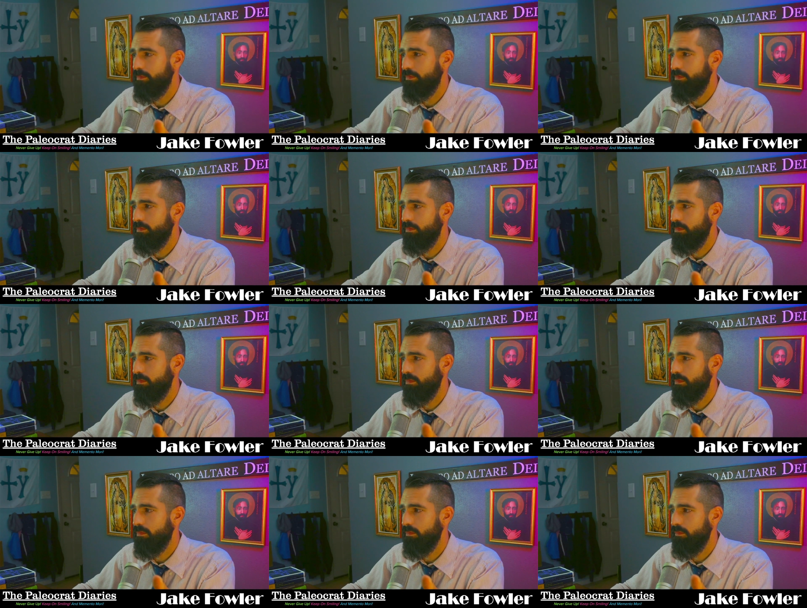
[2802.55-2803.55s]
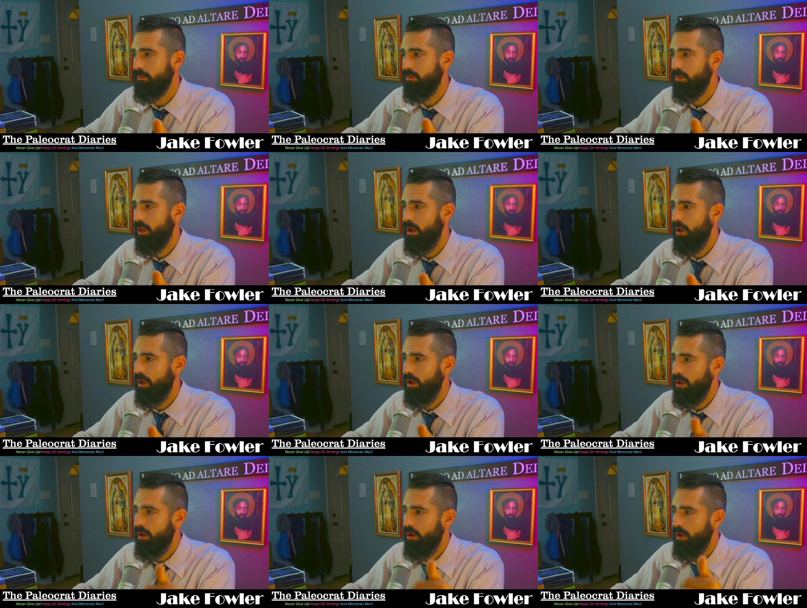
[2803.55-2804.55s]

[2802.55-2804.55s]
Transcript: No one is speaking in this clip.